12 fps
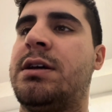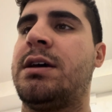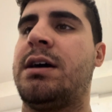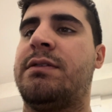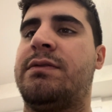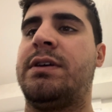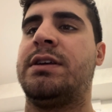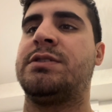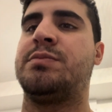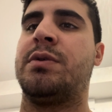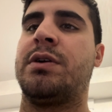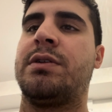of his
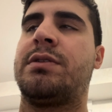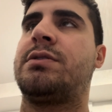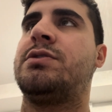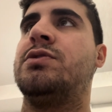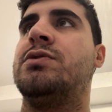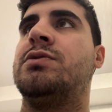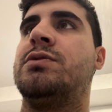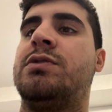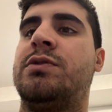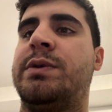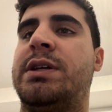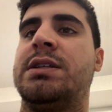birth to
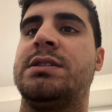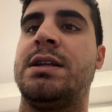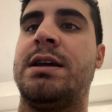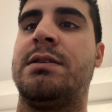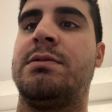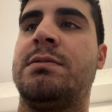who he is now.